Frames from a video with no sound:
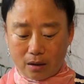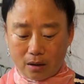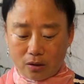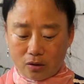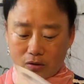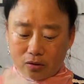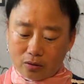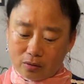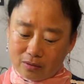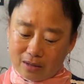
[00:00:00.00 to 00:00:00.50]

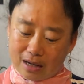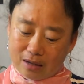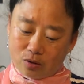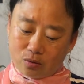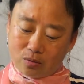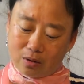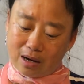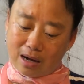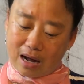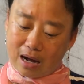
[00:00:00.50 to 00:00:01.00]
So that's
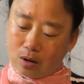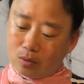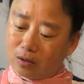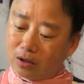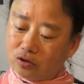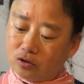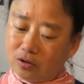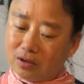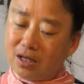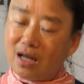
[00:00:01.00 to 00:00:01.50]
why I
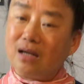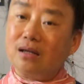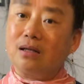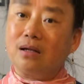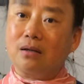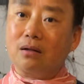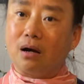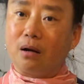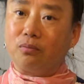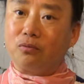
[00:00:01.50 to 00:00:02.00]
want to take
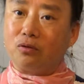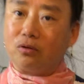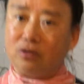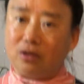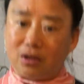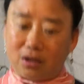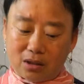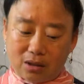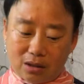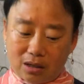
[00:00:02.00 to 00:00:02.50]
this
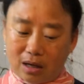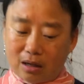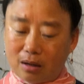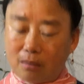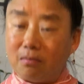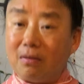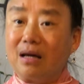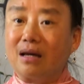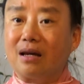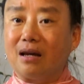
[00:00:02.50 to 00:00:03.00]
opportunity and
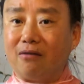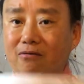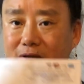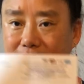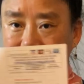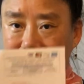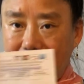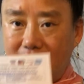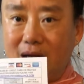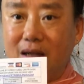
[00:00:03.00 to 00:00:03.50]
make
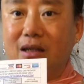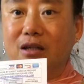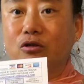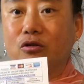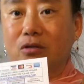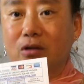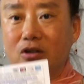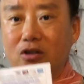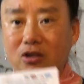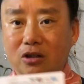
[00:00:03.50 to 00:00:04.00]
everything clear to
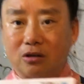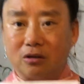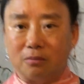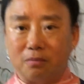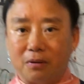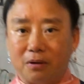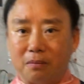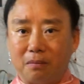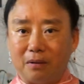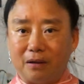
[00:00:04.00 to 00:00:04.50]
the general
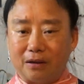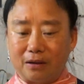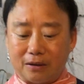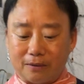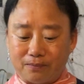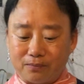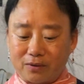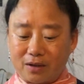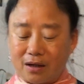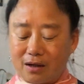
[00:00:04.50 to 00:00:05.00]
public.
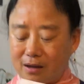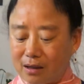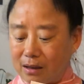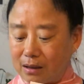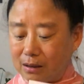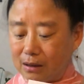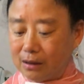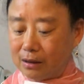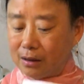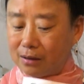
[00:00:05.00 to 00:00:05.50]
Okay.
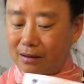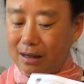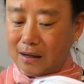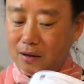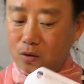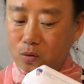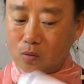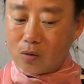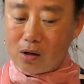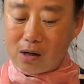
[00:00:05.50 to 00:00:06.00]
That's
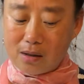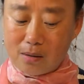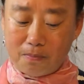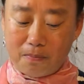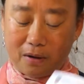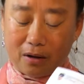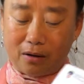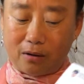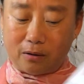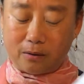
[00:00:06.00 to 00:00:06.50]
one
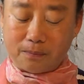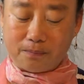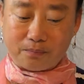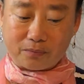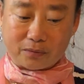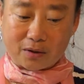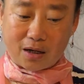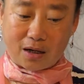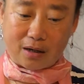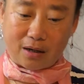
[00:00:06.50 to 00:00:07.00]
bill.
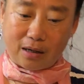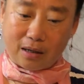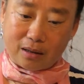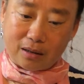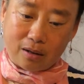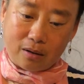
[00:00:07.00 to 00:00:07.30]
Okay.